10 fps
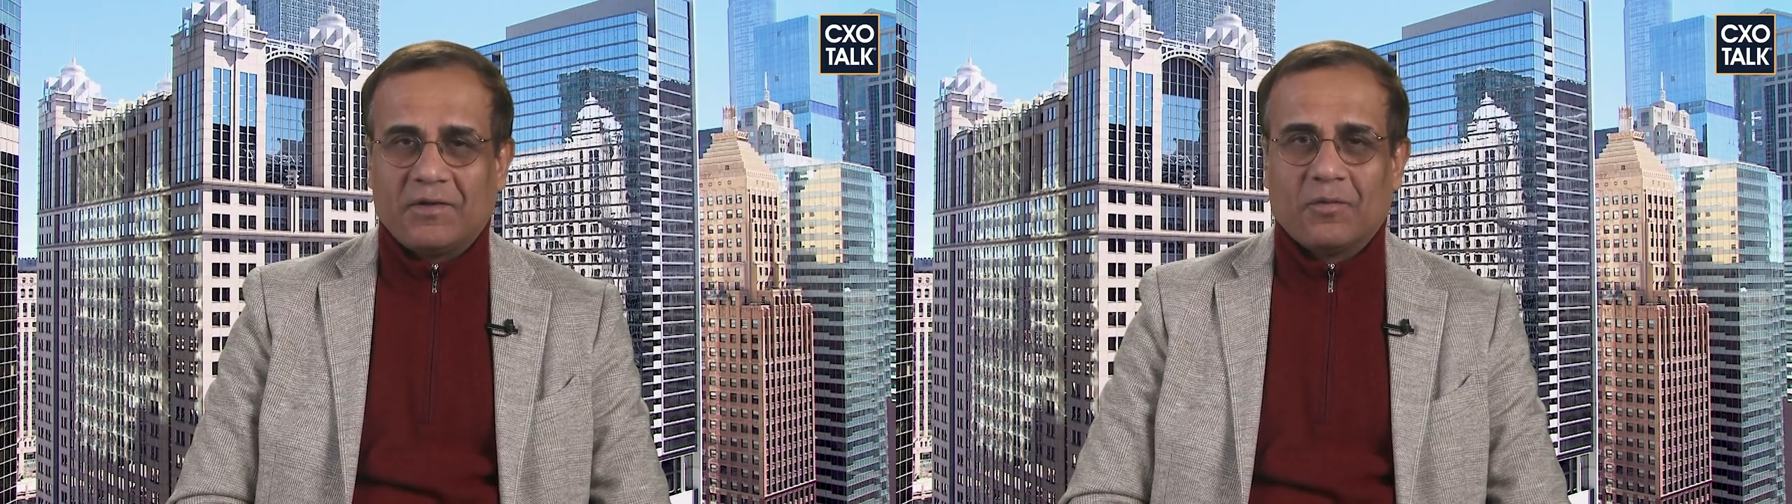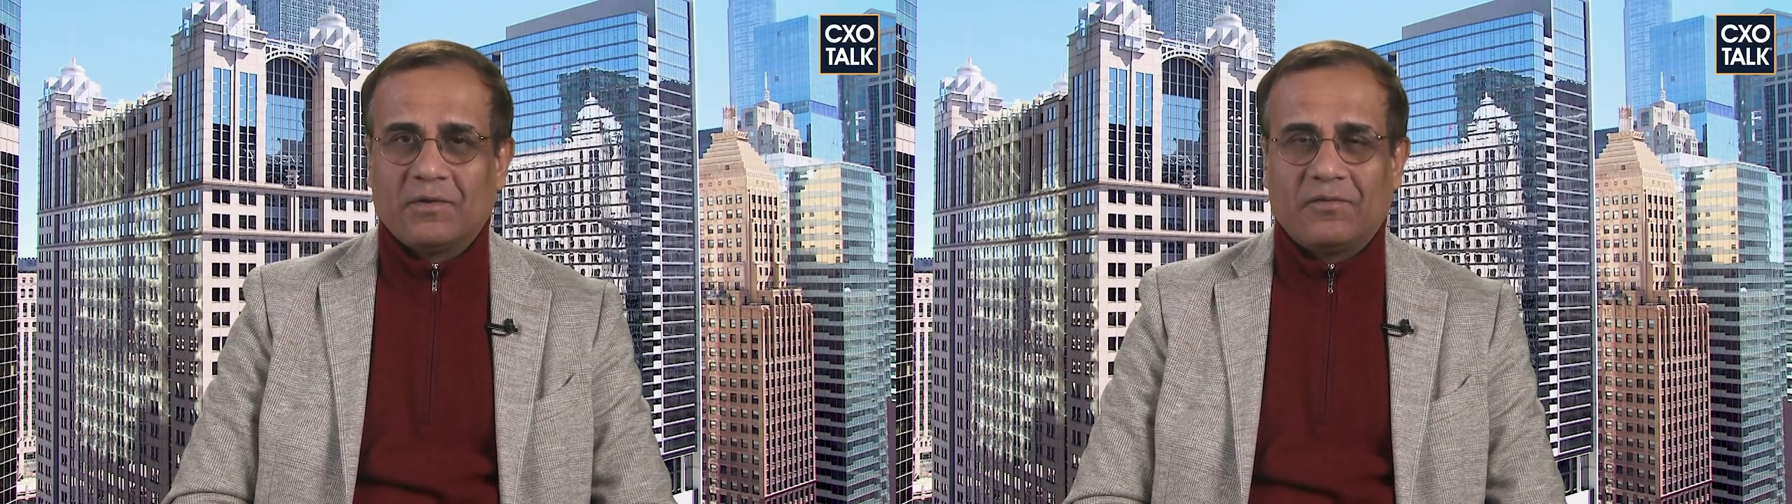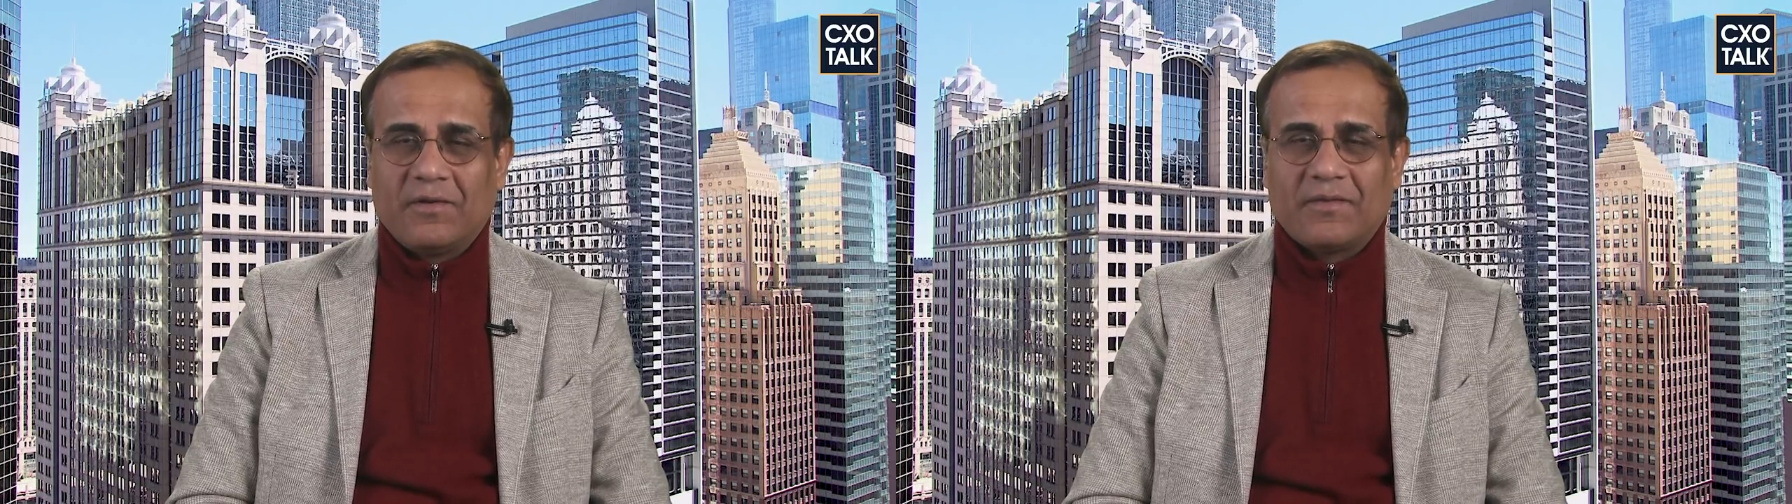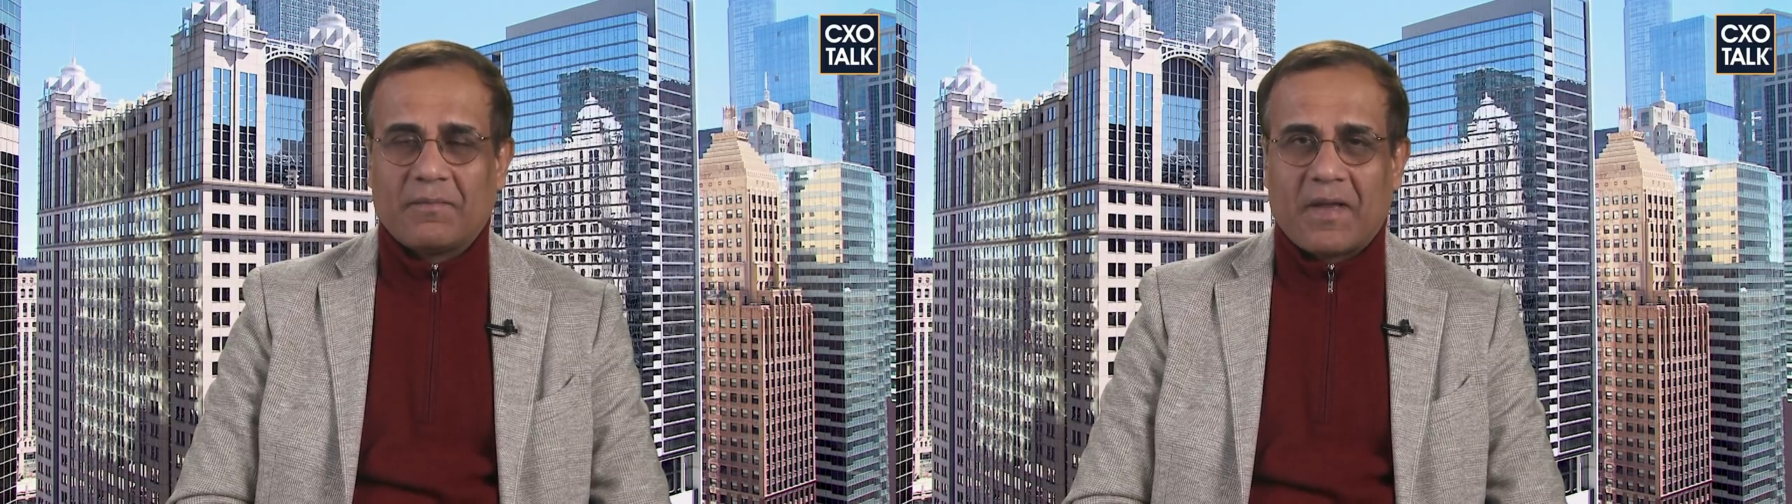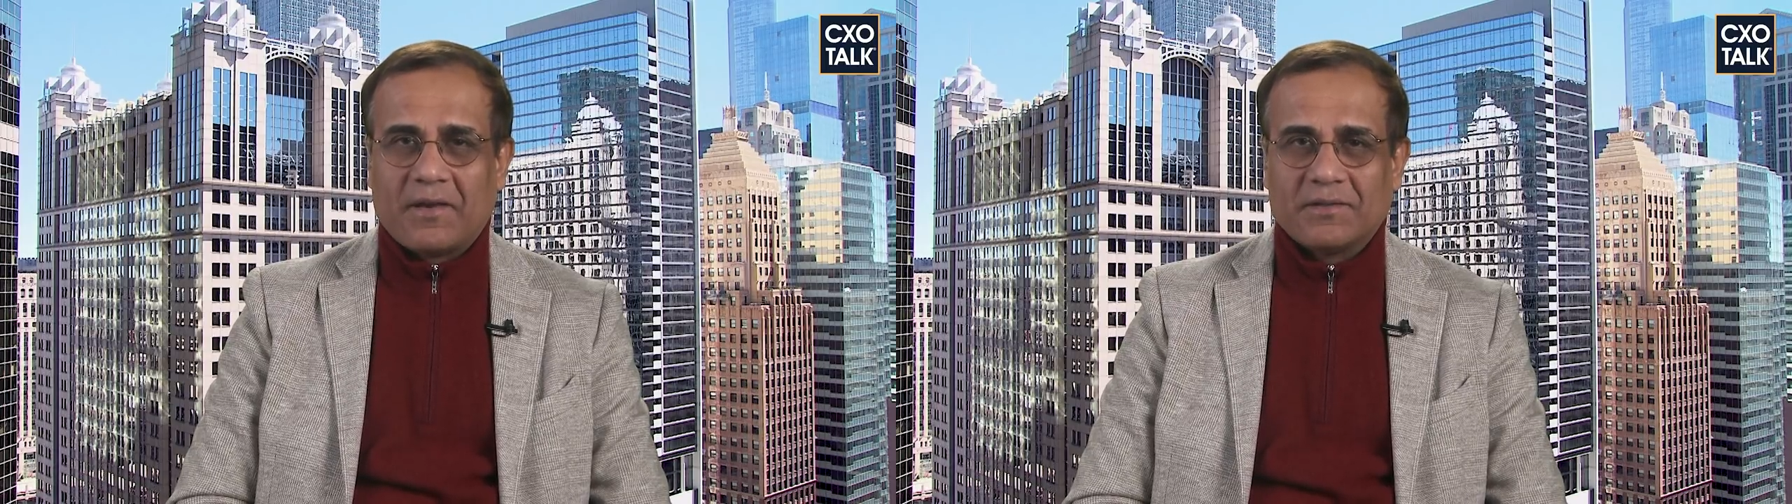The only thing
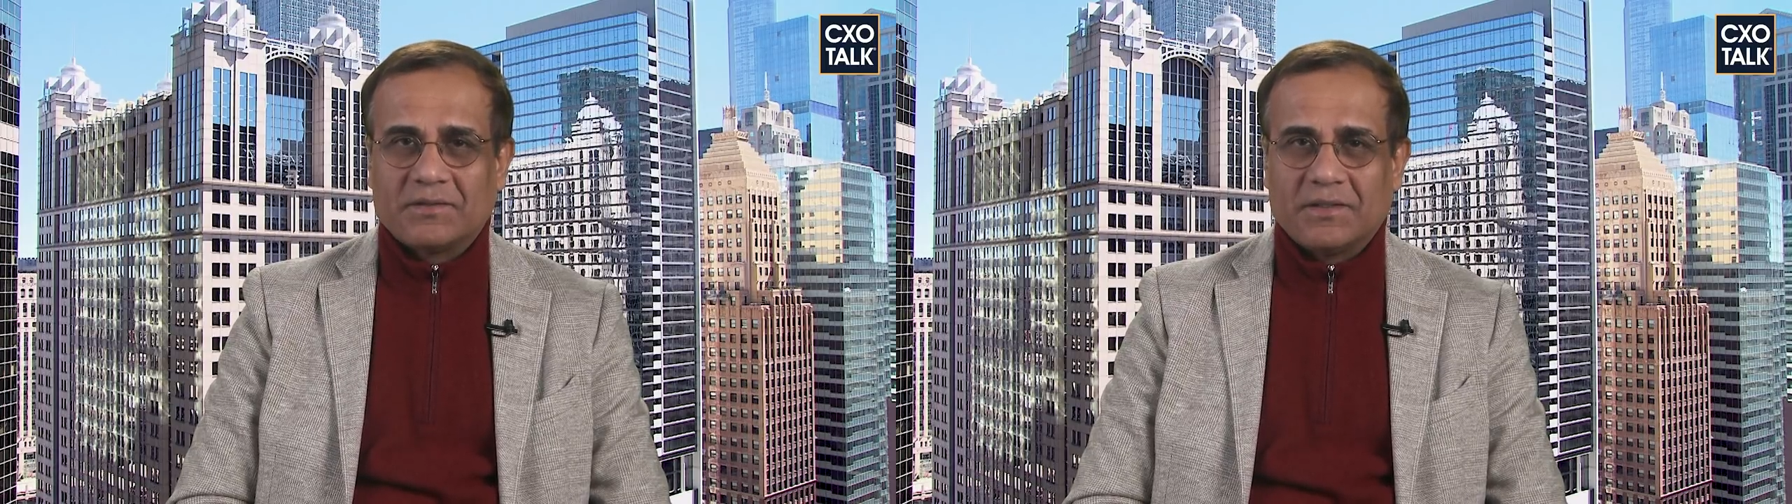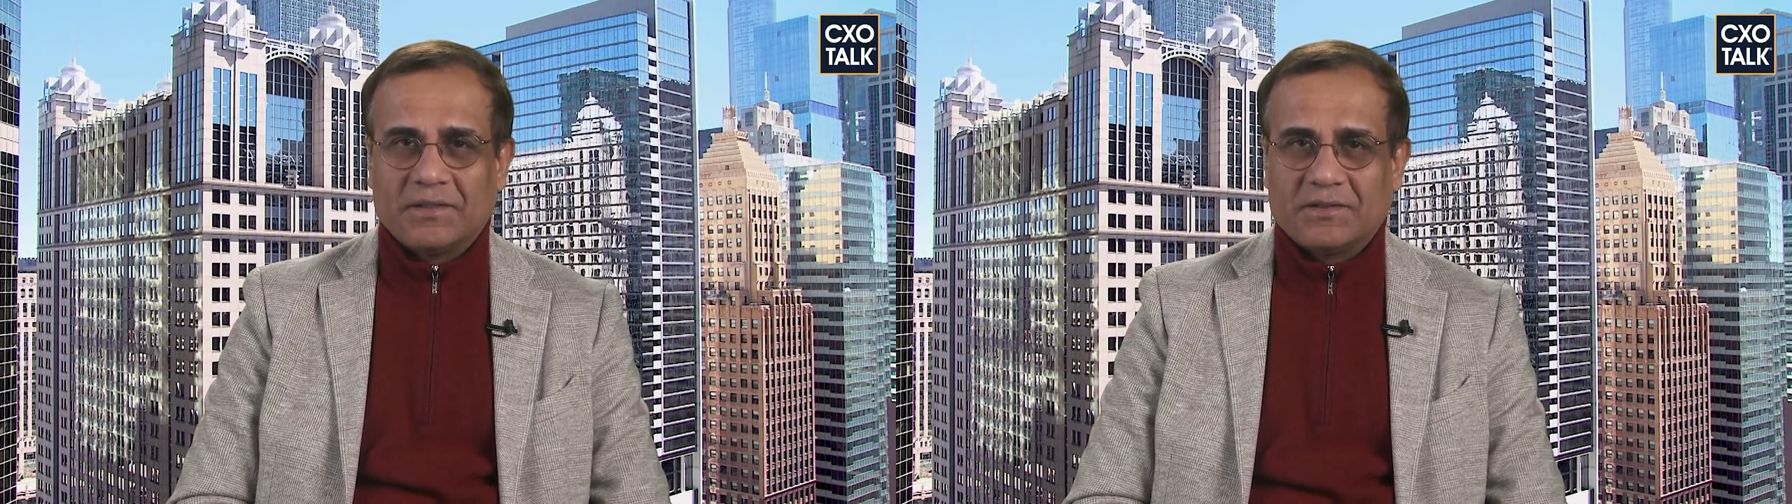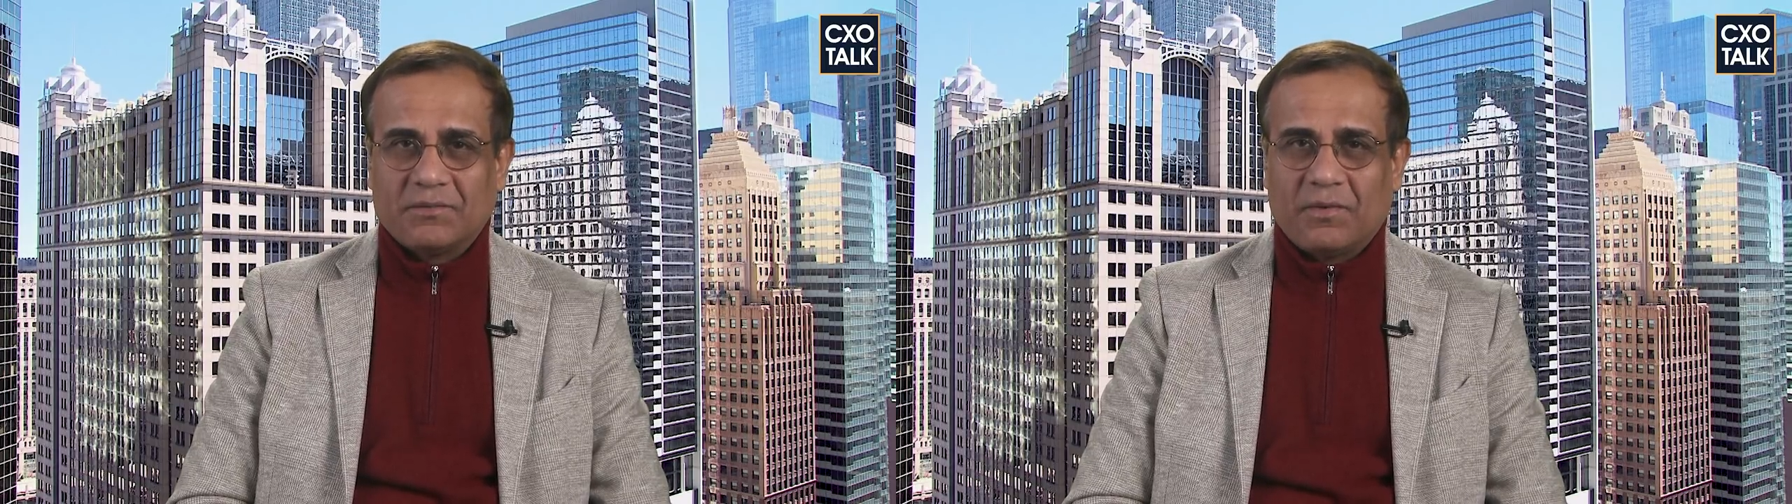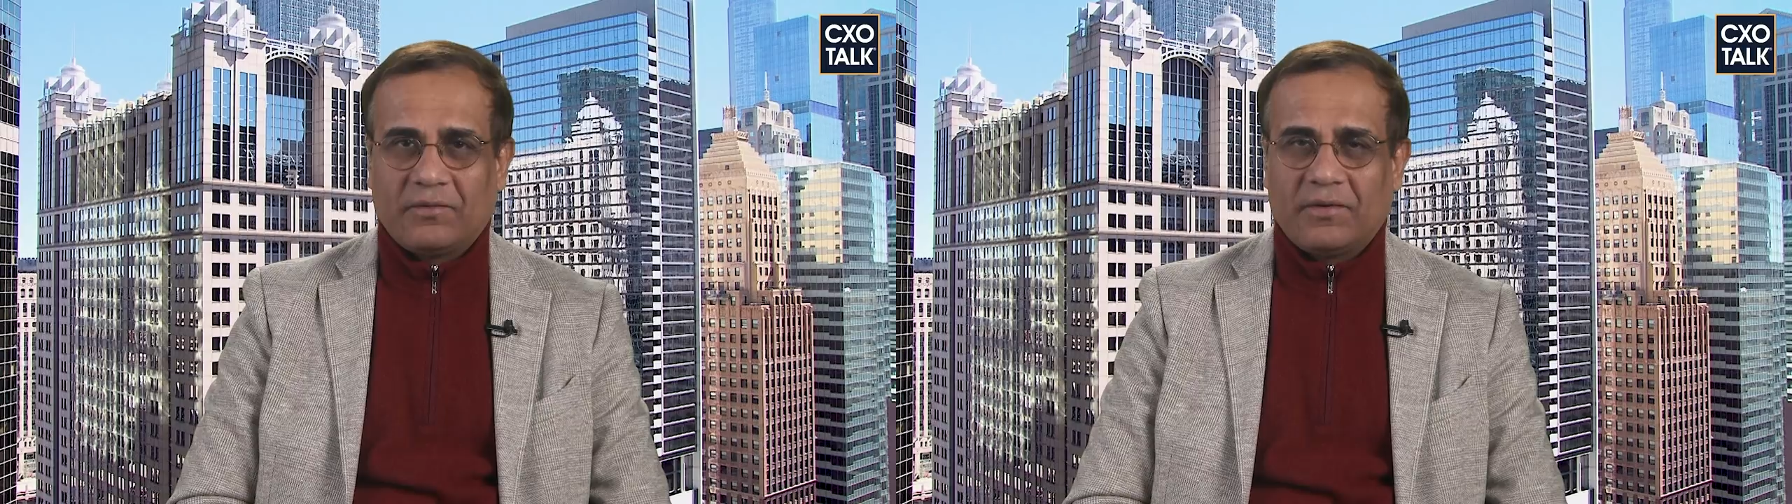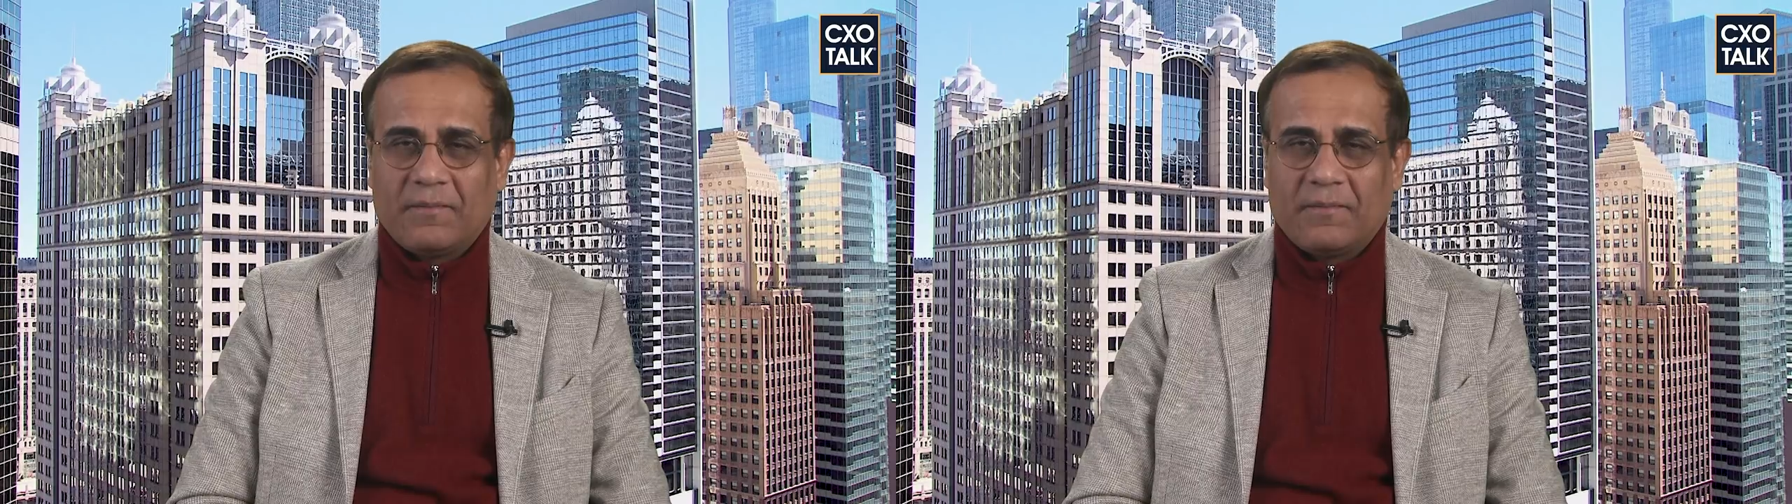that matters is whether